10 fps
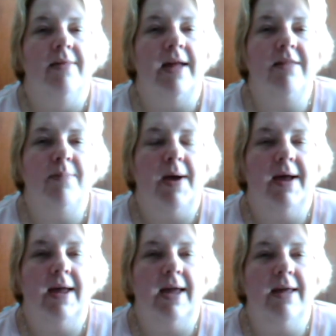that's
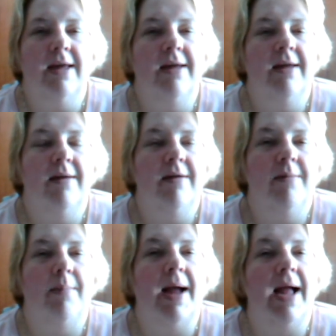my
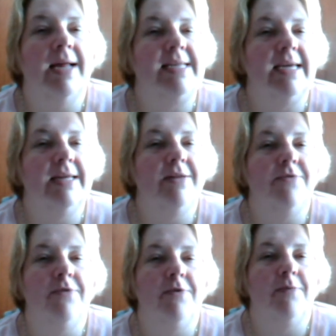
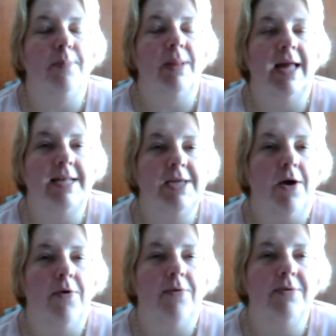ideas for
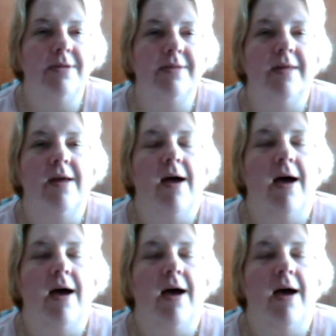plateaus.